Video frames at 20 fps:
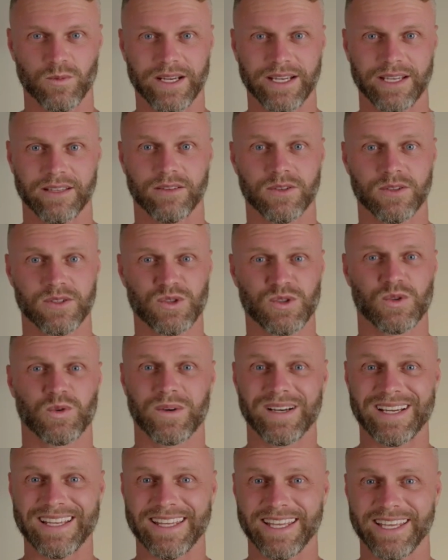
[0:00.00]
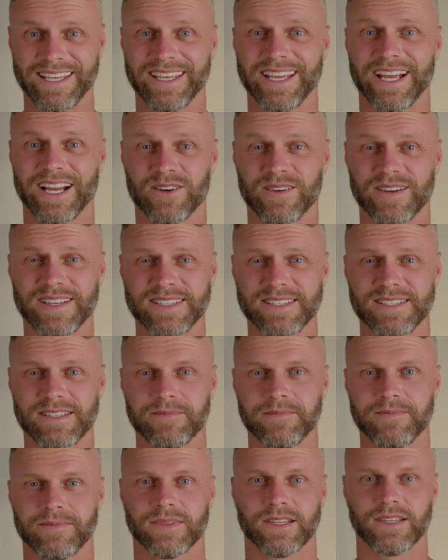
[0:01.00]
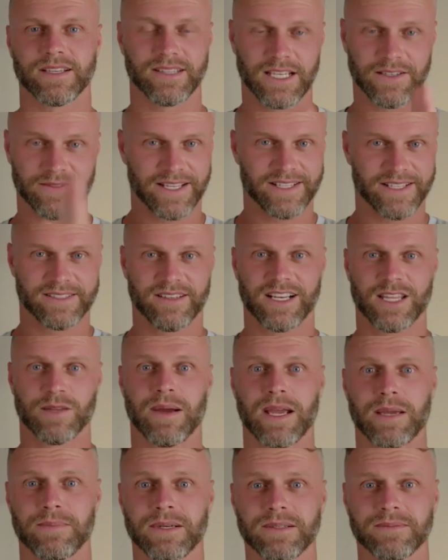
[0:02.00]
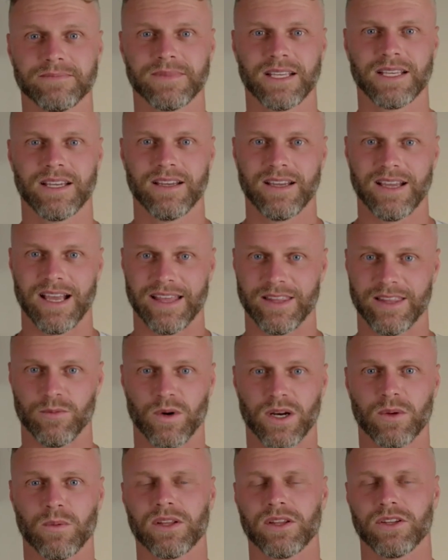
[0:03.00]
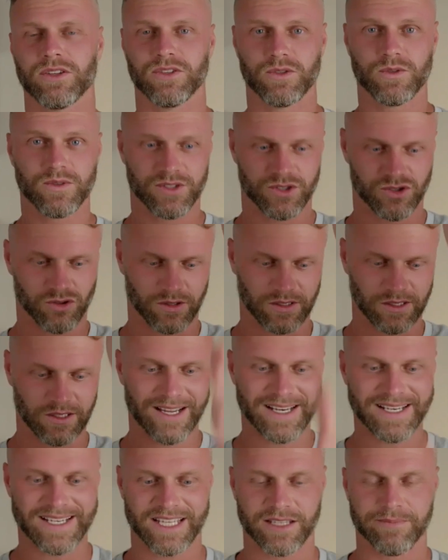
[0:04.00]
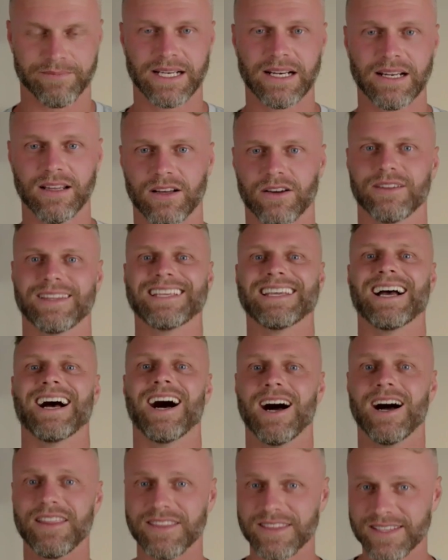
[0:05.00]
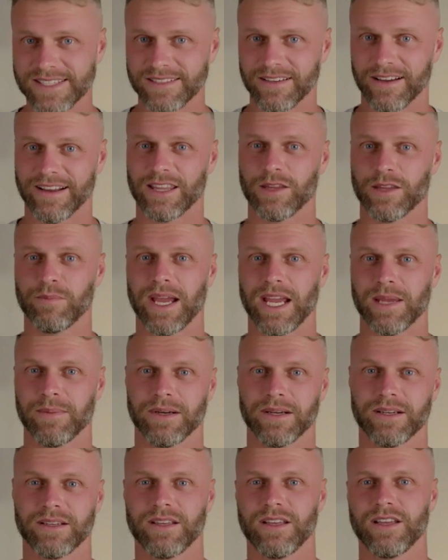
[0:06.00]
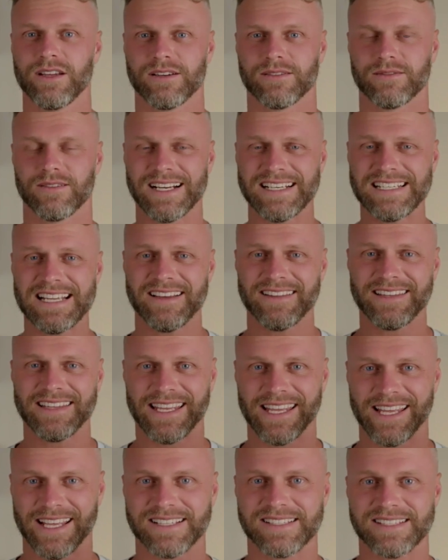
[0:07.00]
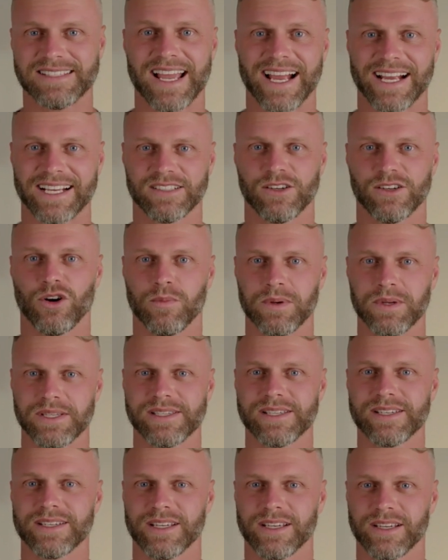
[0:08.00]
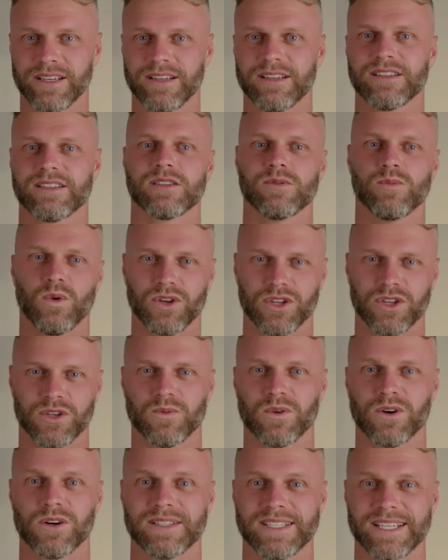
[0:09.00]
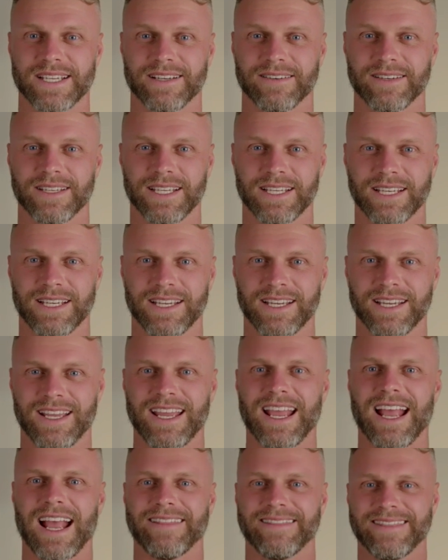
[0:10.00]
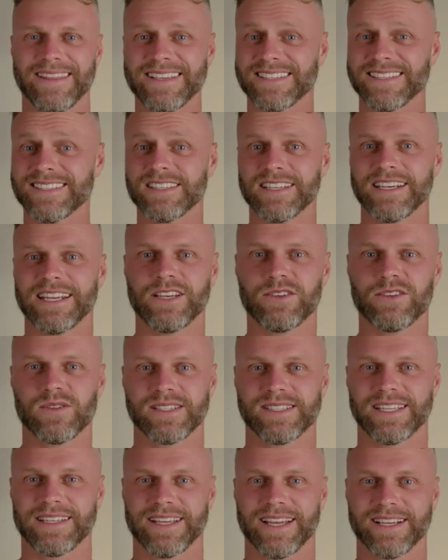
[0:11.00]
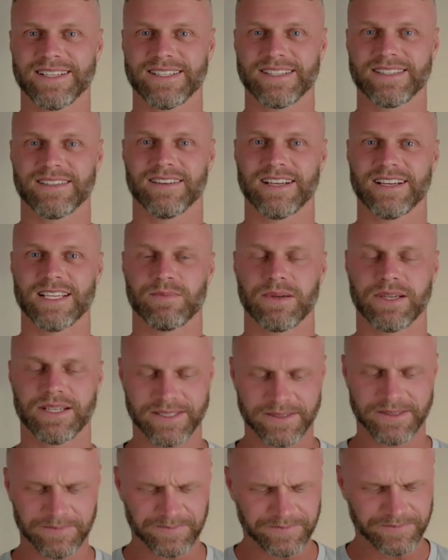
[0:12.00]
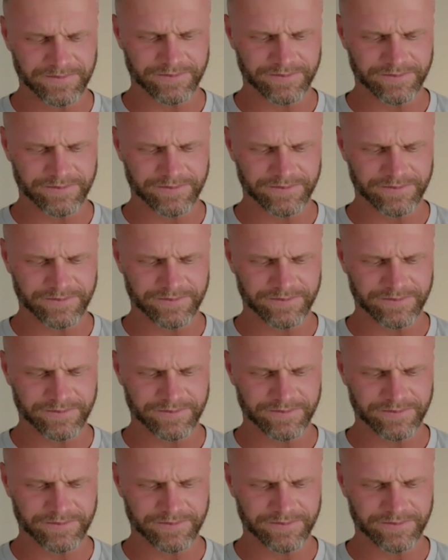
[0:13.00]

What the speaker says: week, those 3 key areas, left-hand side of the paper. And then what I want you to do is draw a line down the middle. On the other side of the paper, write down the exact opposite to what you wrote down. And this is an interesting exercise because